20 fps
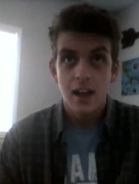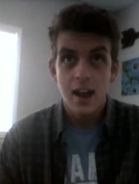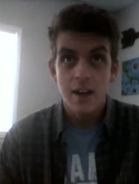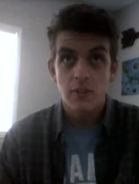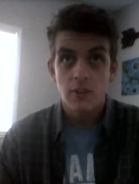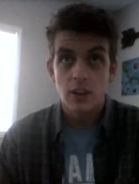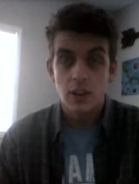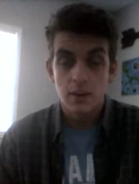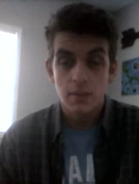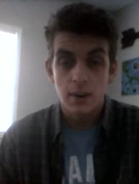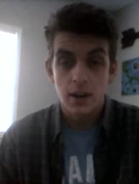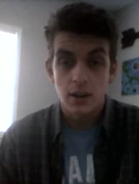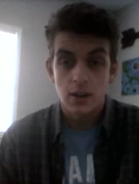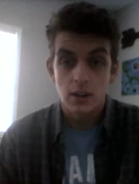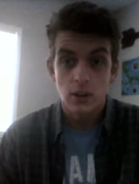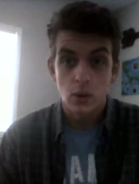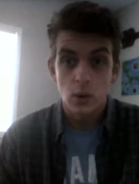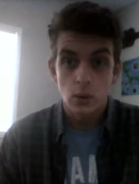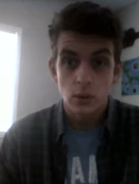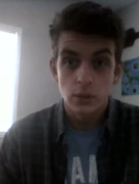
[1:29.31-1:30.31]
African
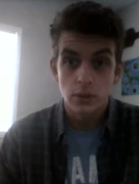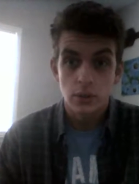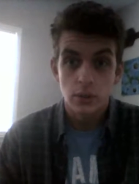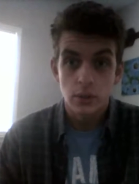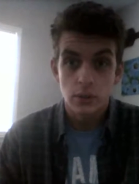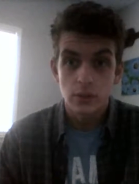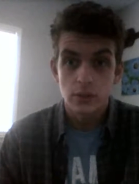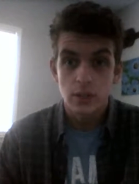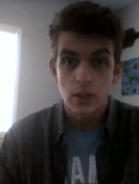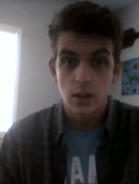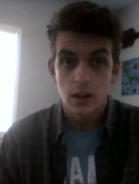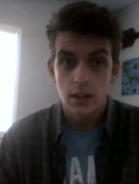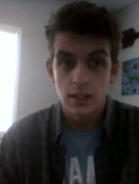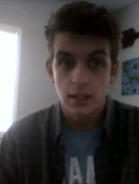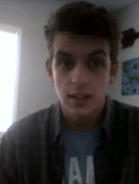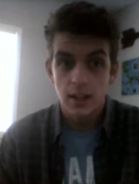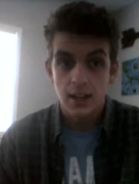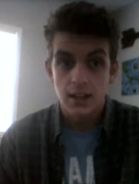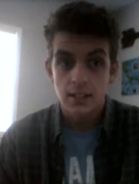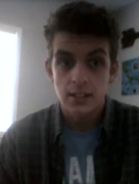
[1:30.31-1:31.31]
American culture through song
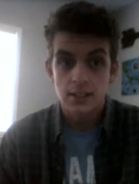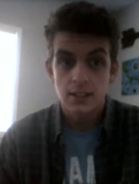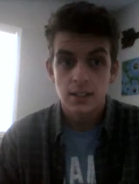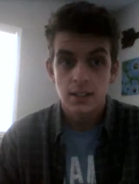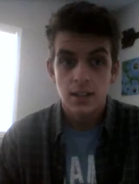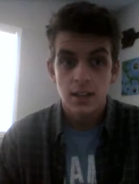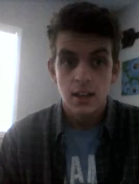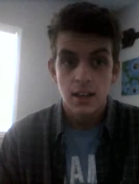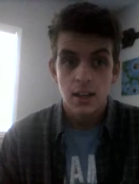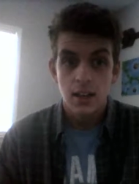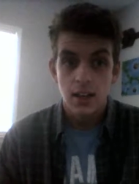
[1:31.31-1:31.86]
and dance